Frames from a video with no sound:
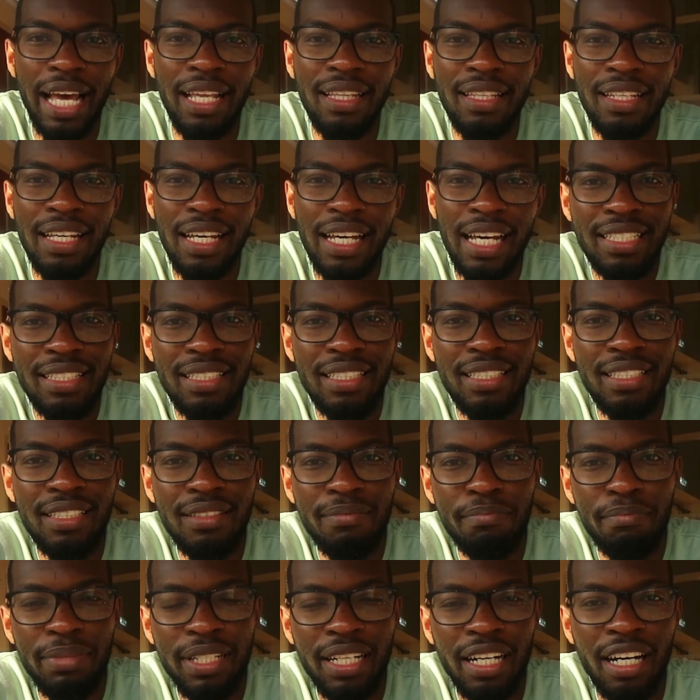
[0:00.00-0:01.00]
And it
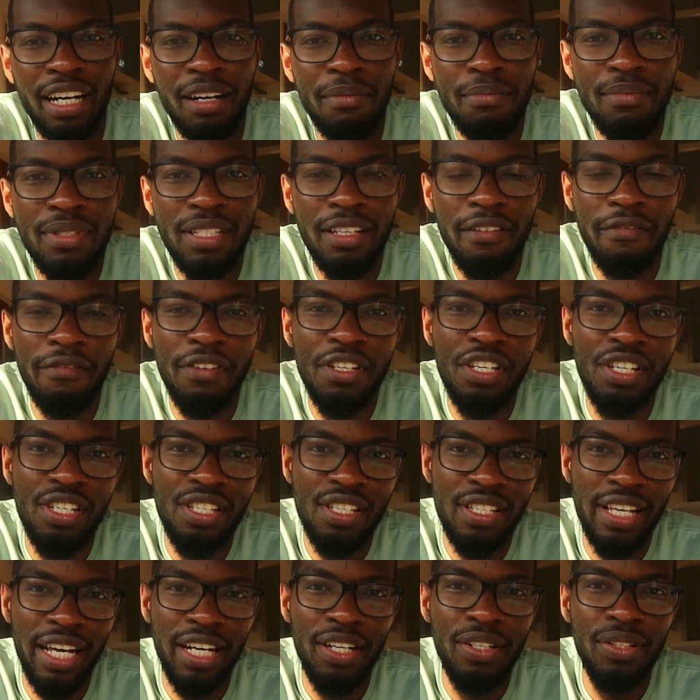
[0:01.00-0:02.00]
then becomes a
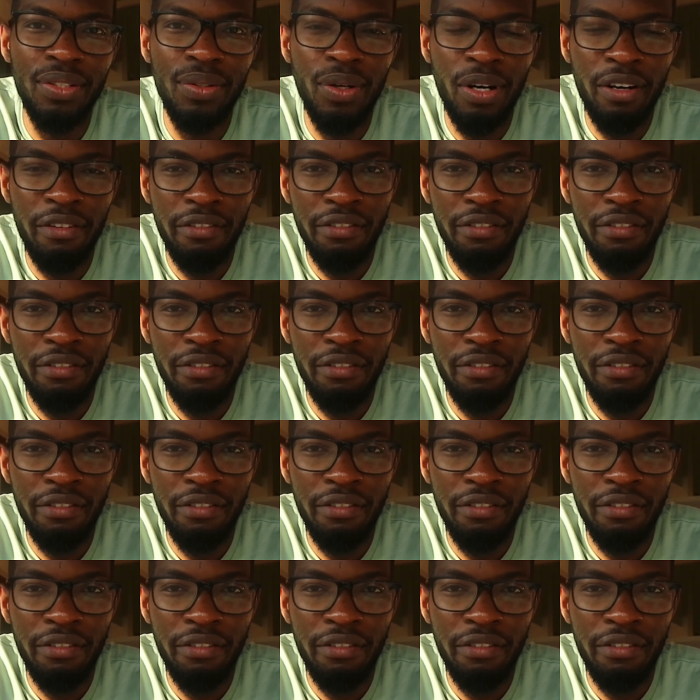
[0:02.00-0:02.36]
vicious cycle